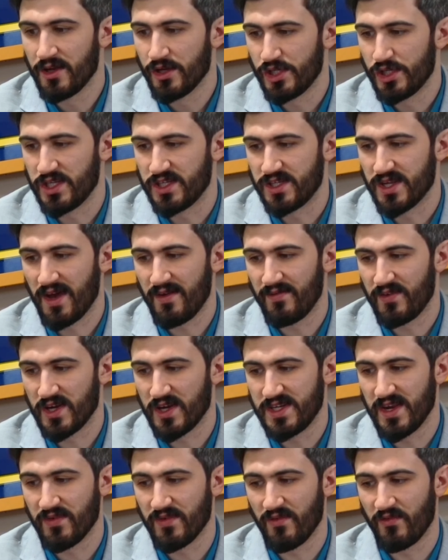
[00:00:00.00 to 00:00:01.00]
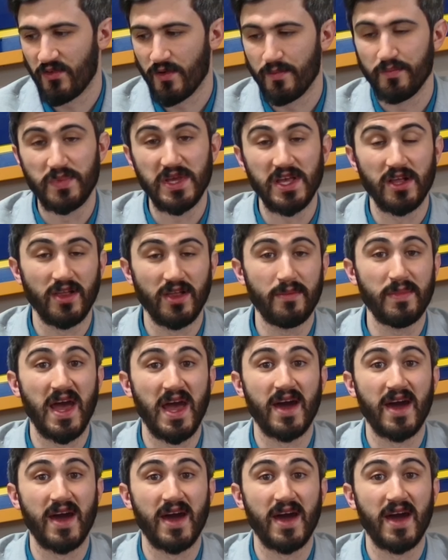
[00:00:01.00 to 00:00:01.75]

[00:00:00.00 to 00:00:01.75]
she's not very different from BLM